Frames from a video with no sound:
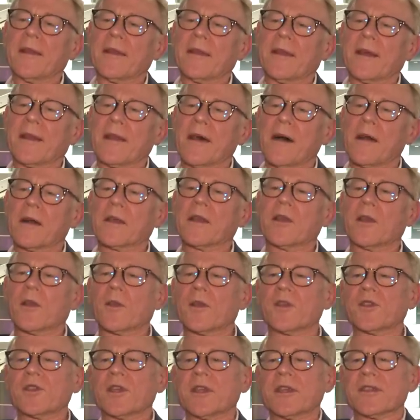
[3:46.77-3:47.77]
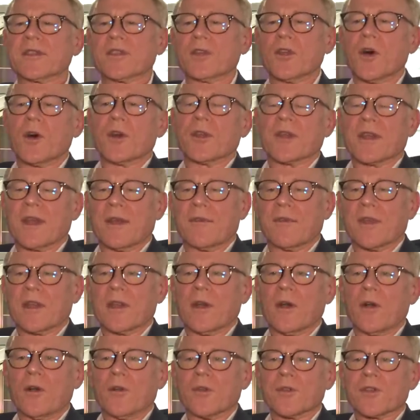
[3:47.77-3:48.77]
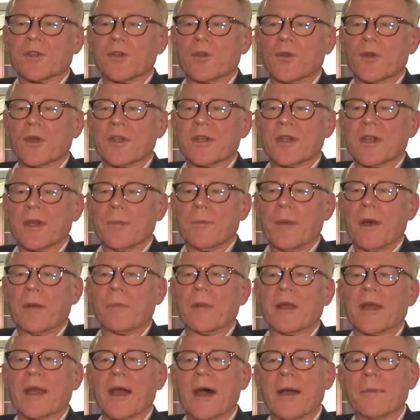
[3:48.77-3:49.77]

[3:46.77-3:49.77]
that archaeology is not giving the whole story to the public.